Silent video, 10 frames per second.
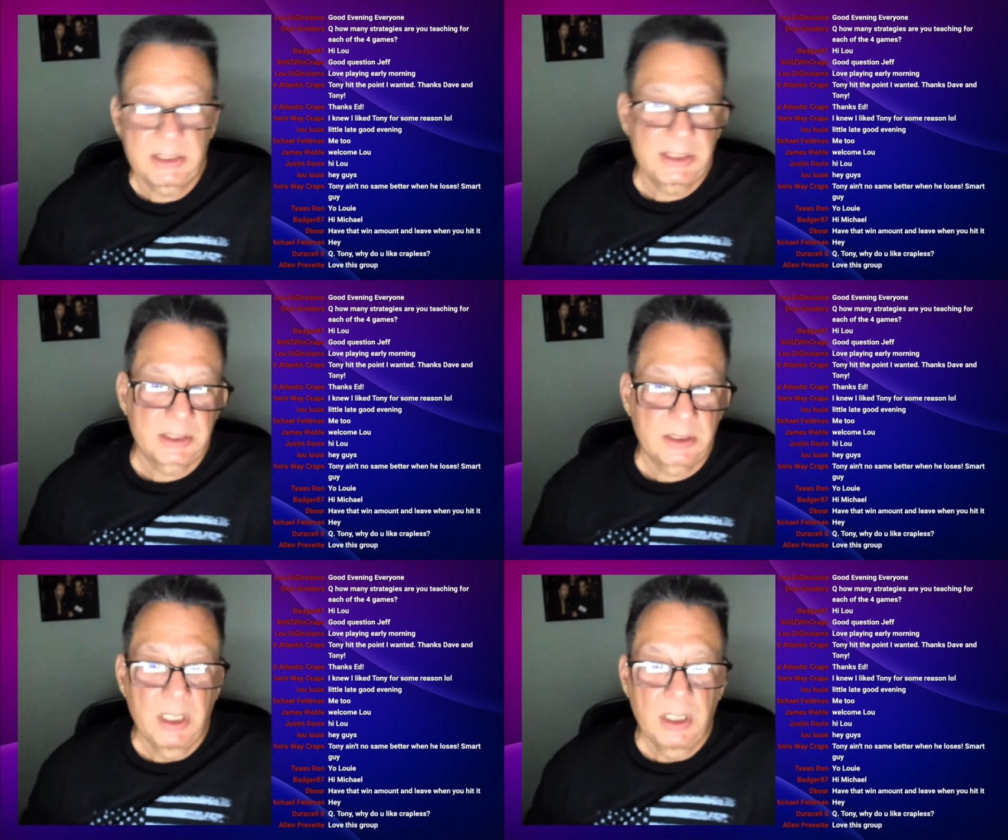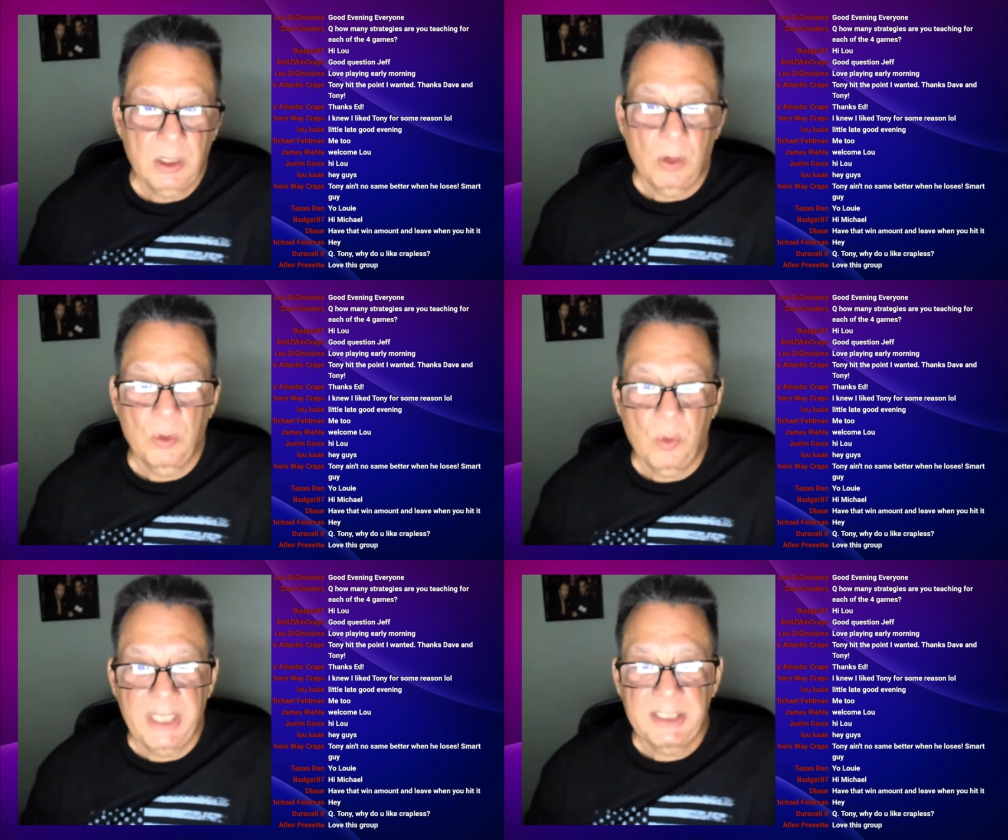And just
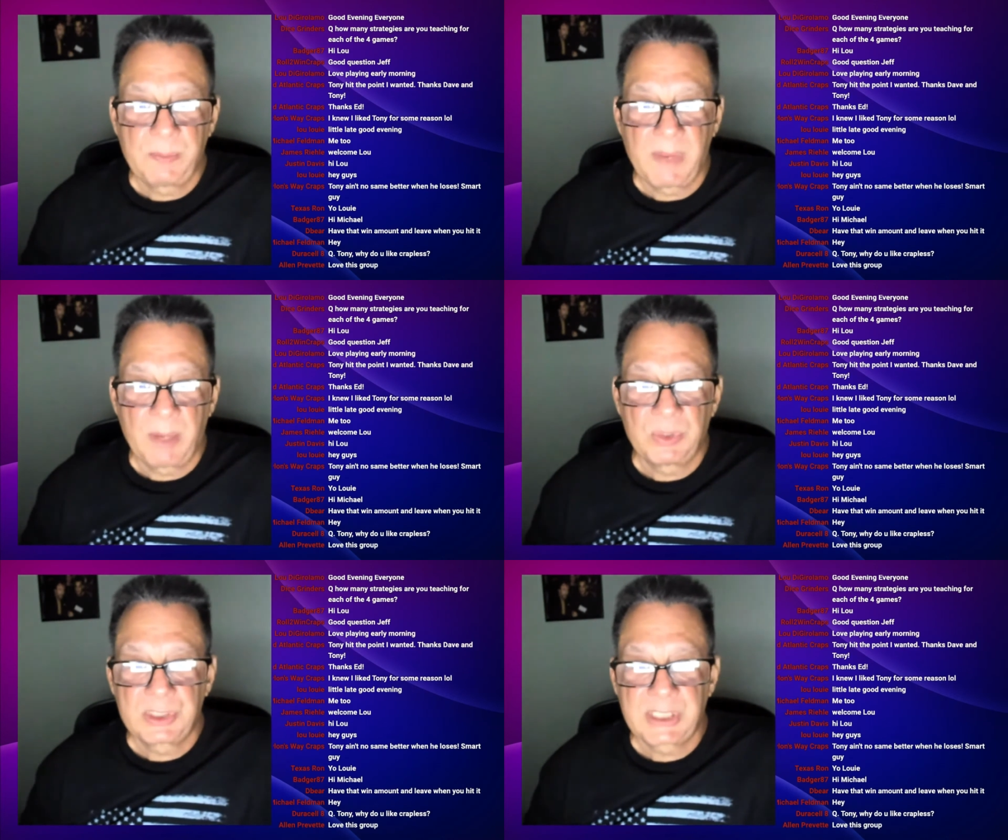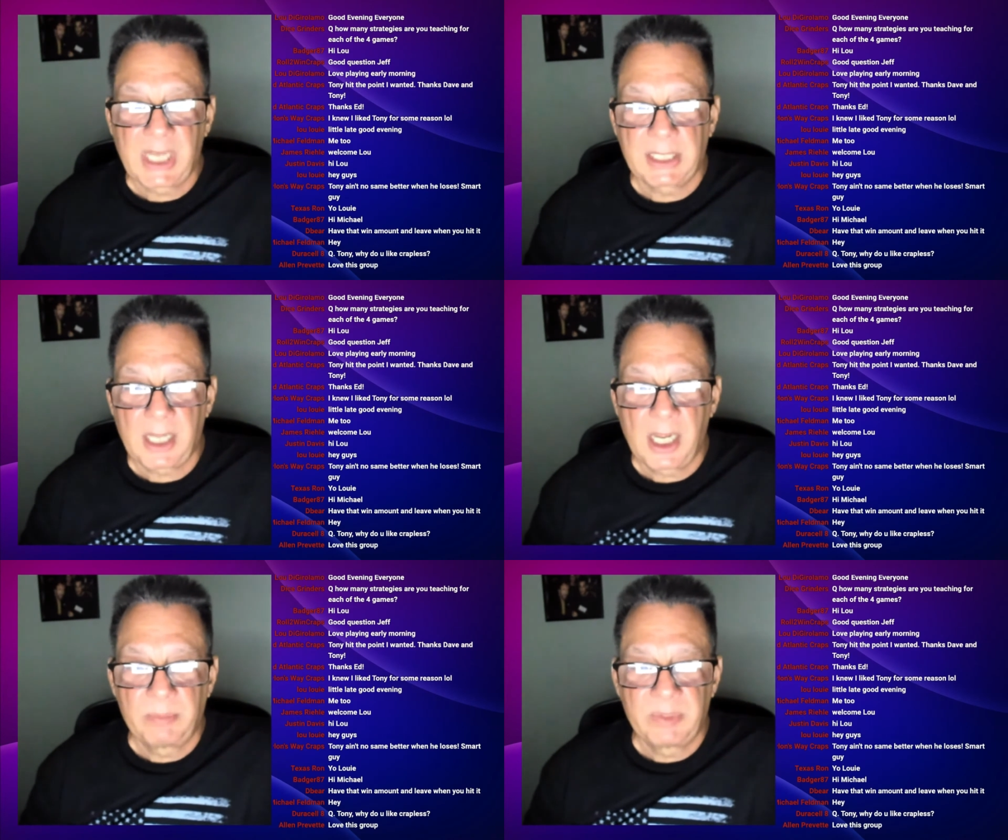go to
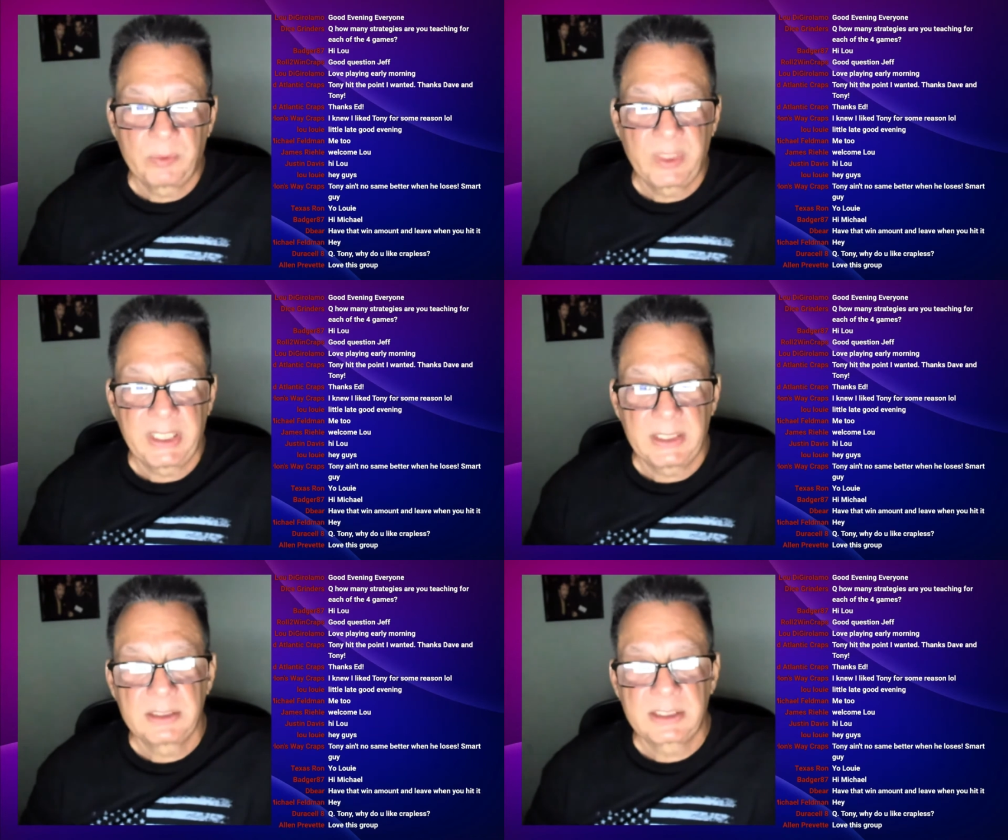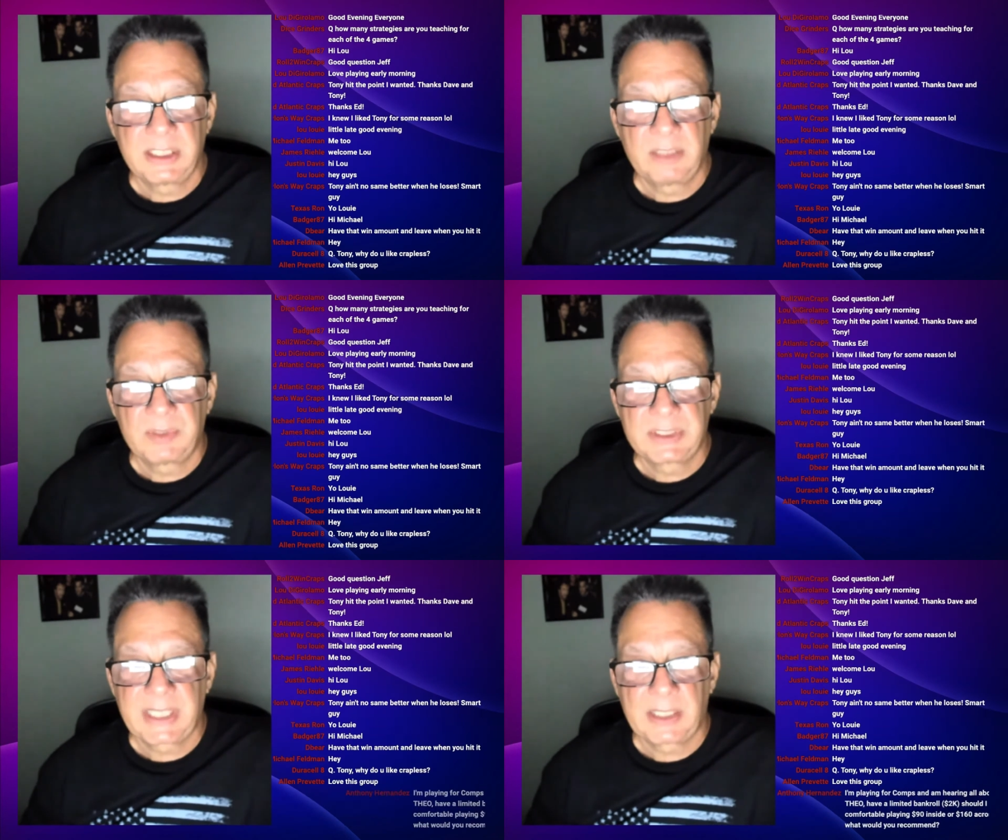wagemembers.com and read it and see
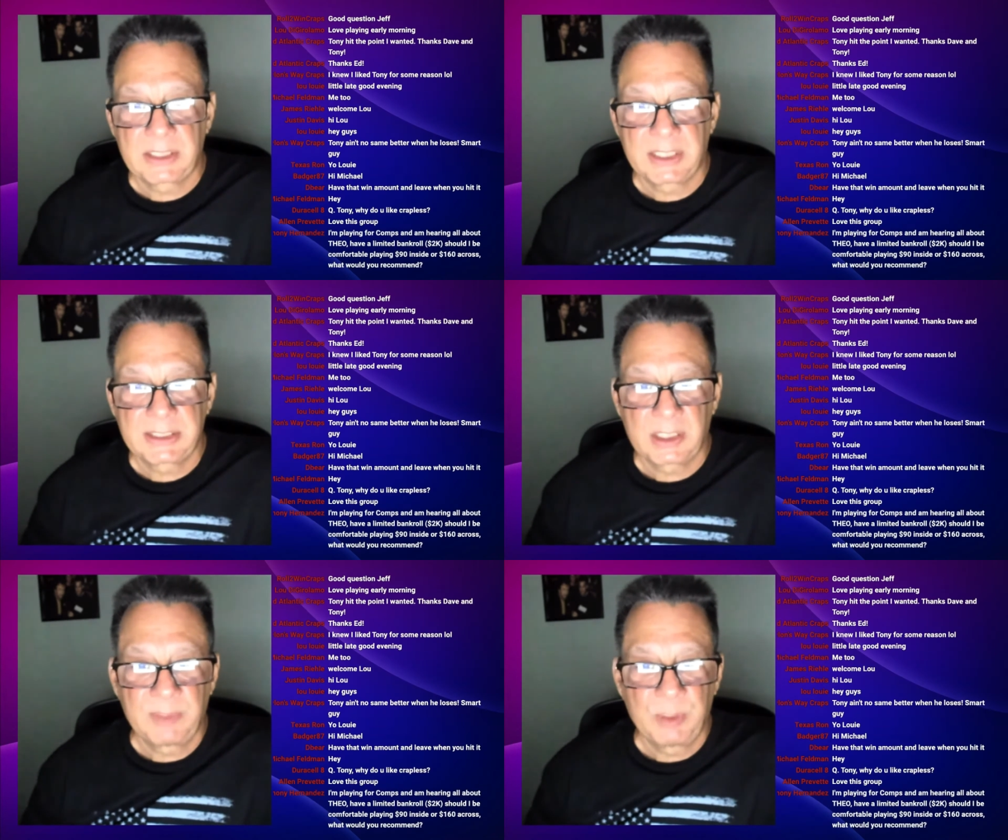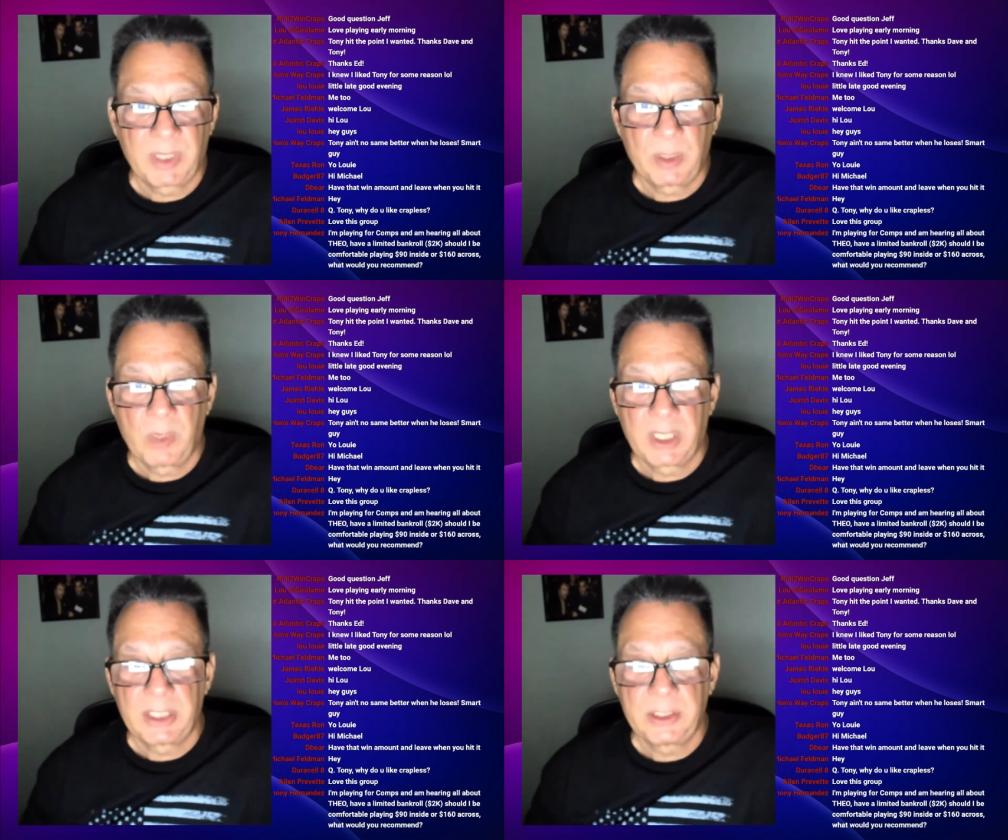if it sounds like something you
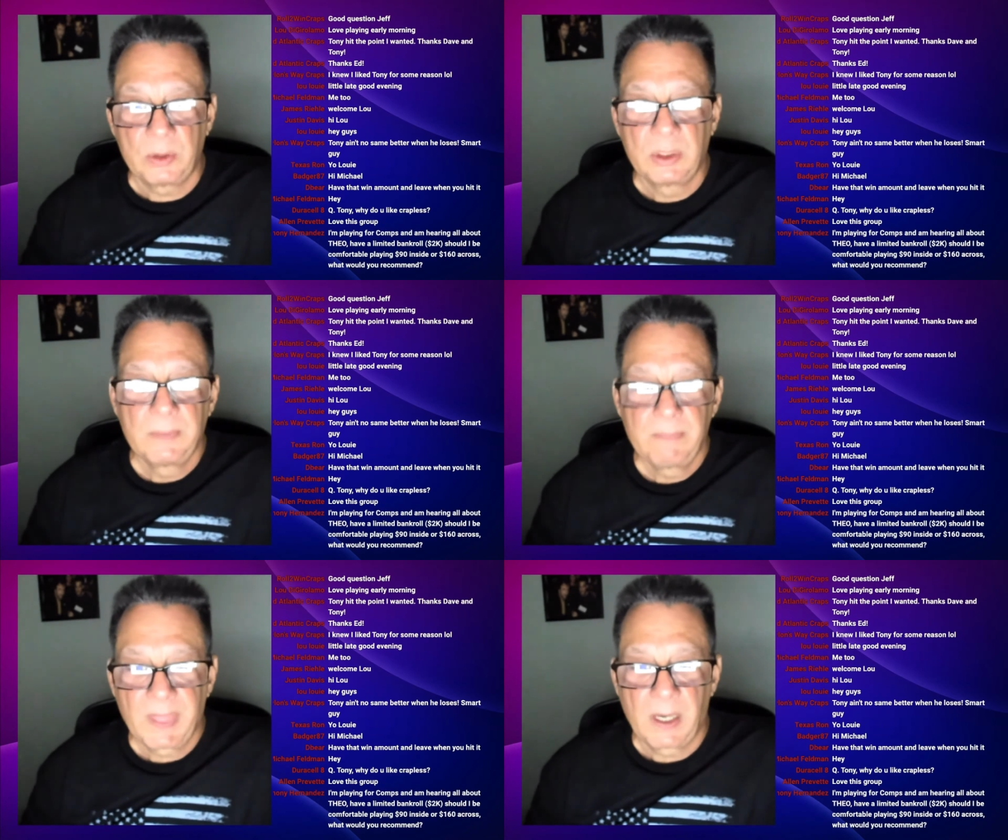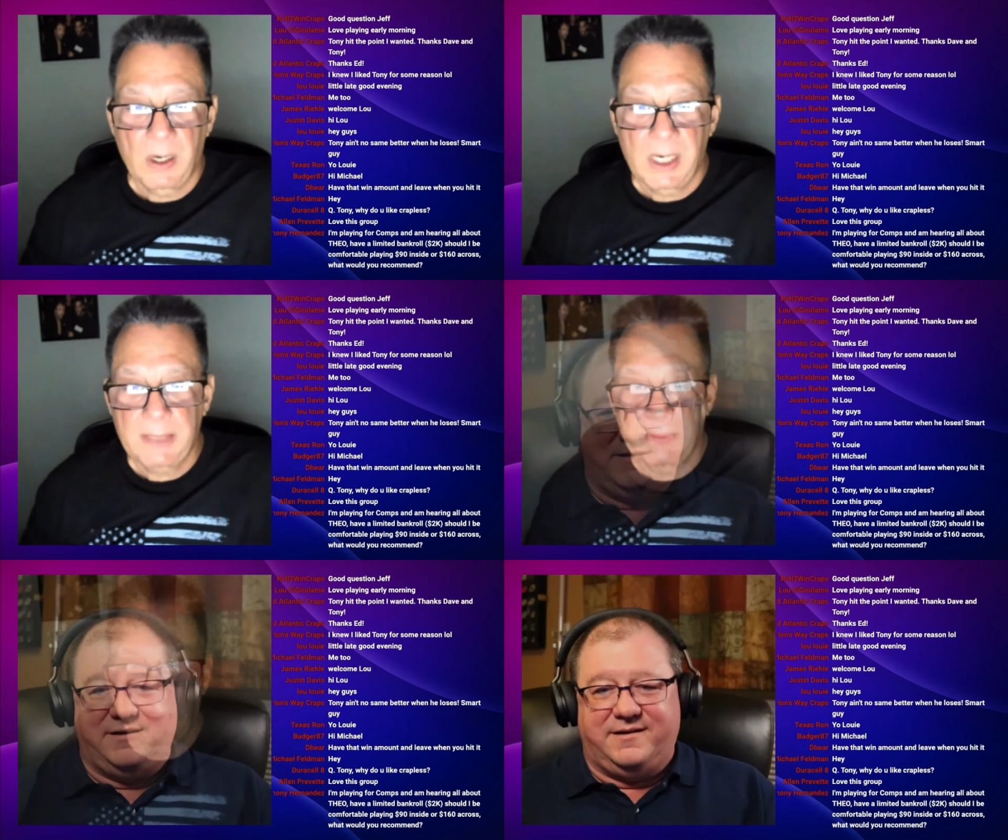might want to do. All
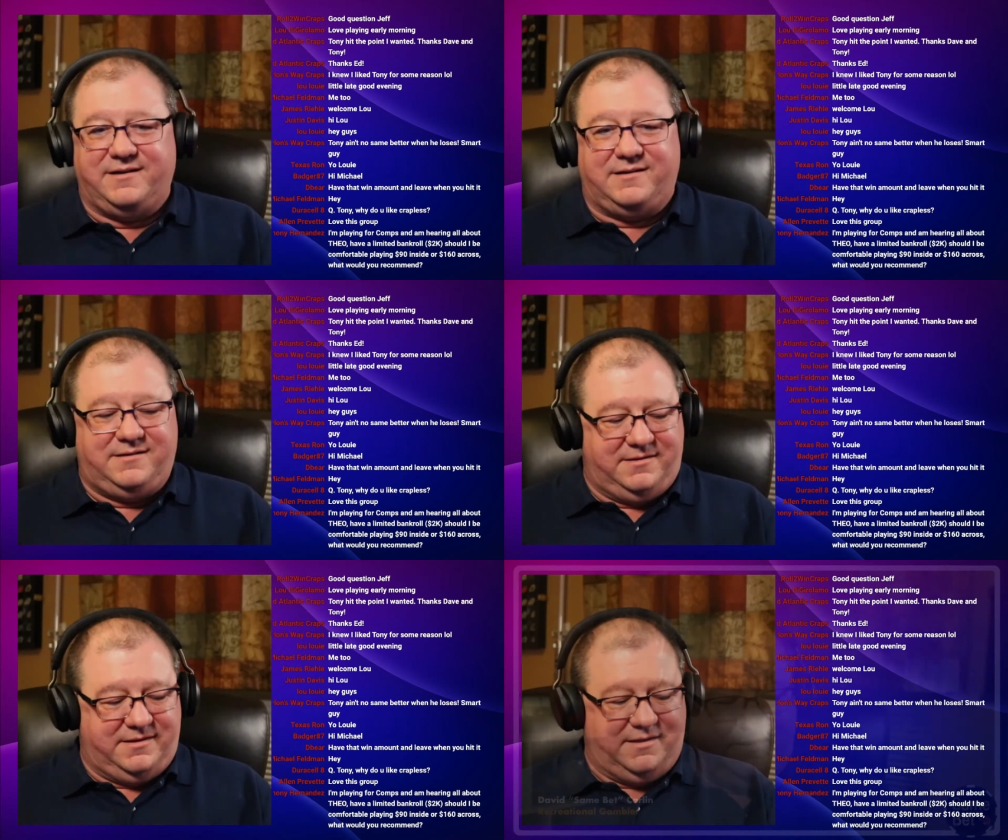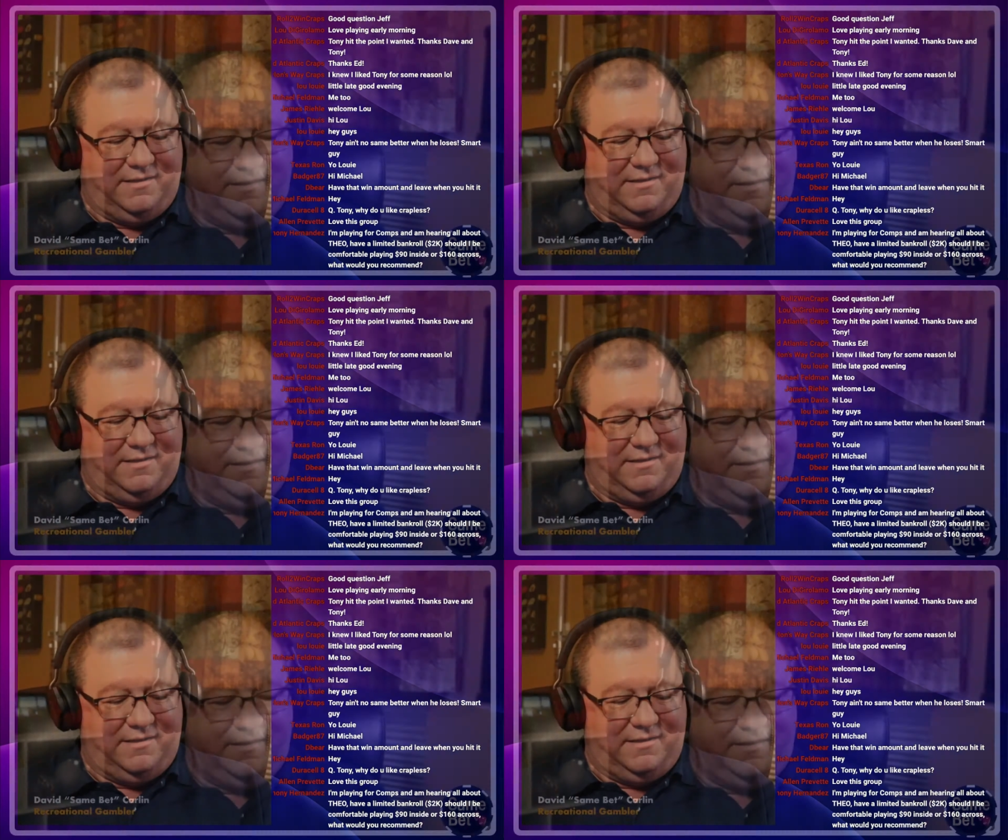right, there you go.